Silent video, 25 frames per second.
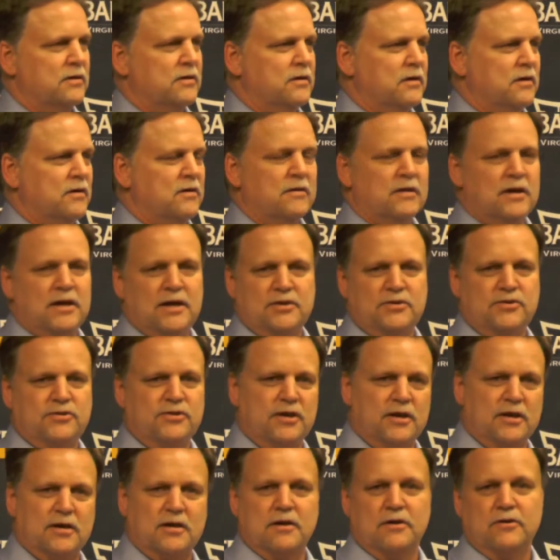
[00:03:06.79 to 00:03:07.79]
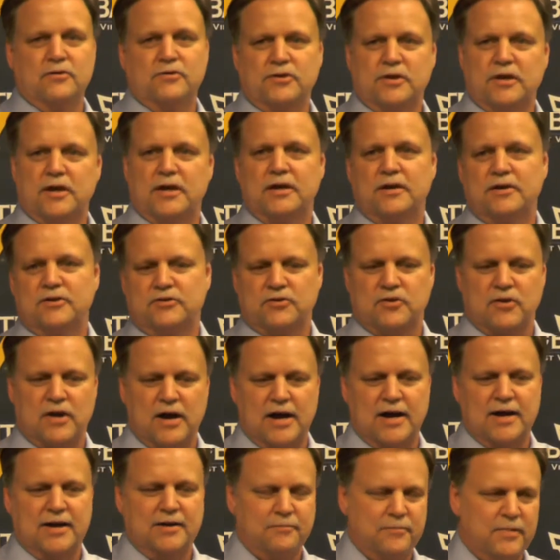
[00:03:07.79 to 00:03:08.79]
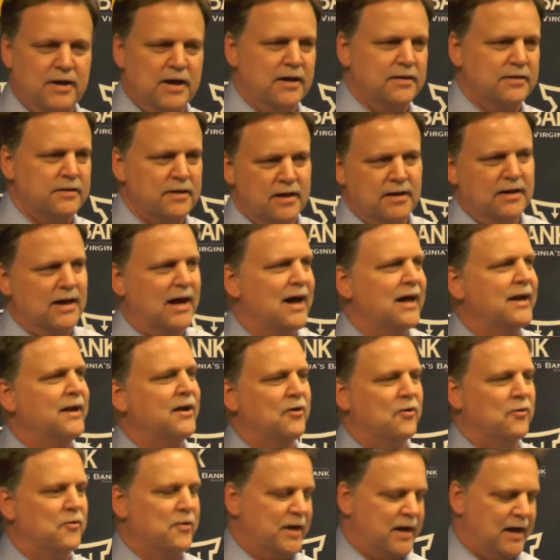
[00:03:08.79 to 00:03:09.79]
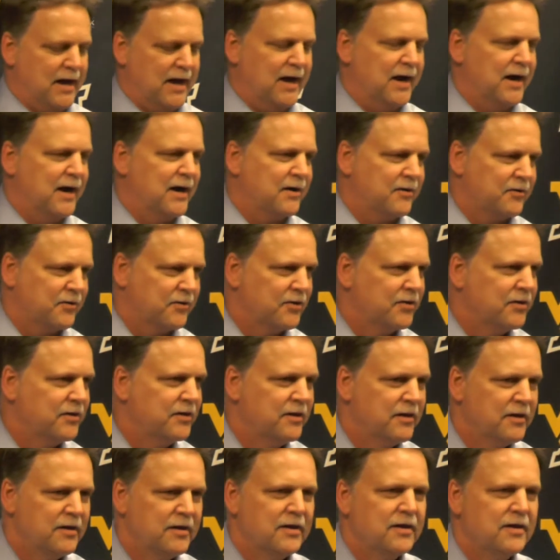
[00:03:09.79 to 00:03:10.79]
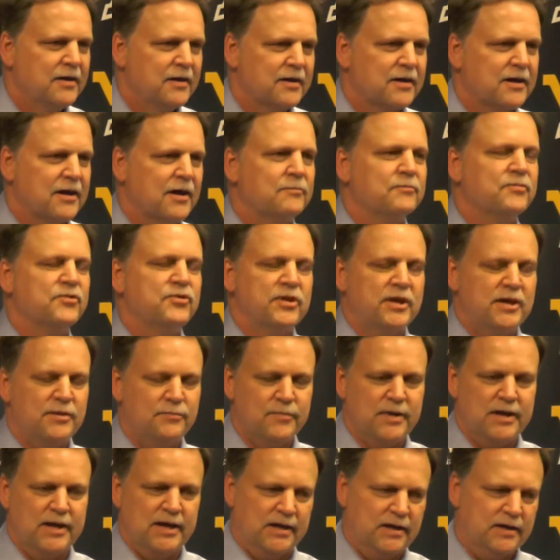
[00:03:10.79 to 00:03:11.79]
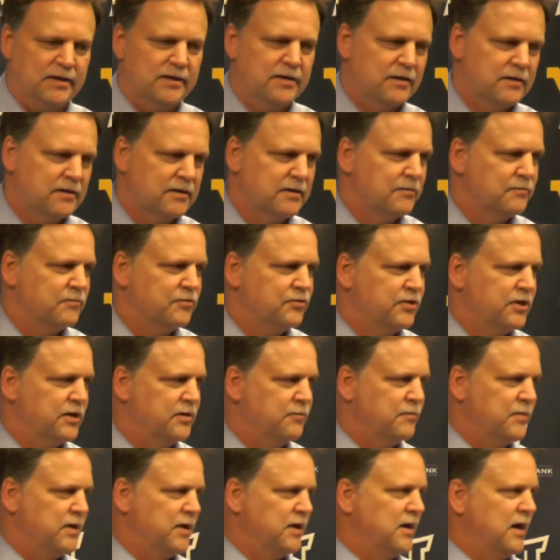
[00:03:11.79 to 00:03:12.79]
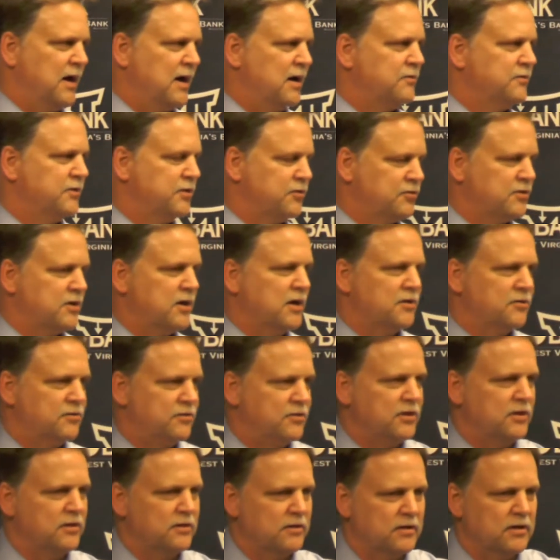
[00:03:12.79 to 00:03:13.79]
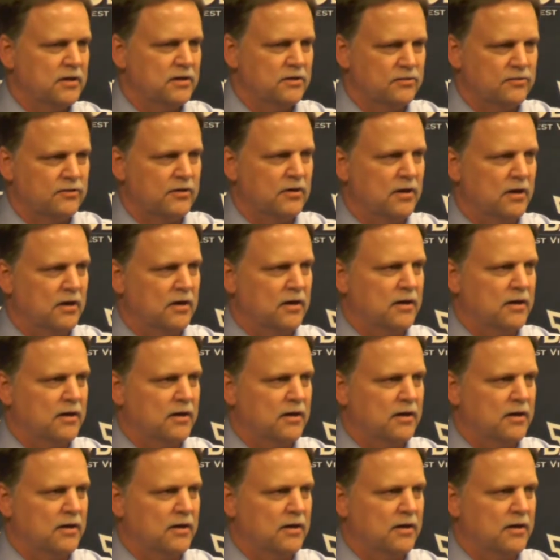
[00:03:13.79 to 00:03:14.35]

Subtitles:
and all that. Gary's crying about that. I don't care. Come see me. I'll discuss this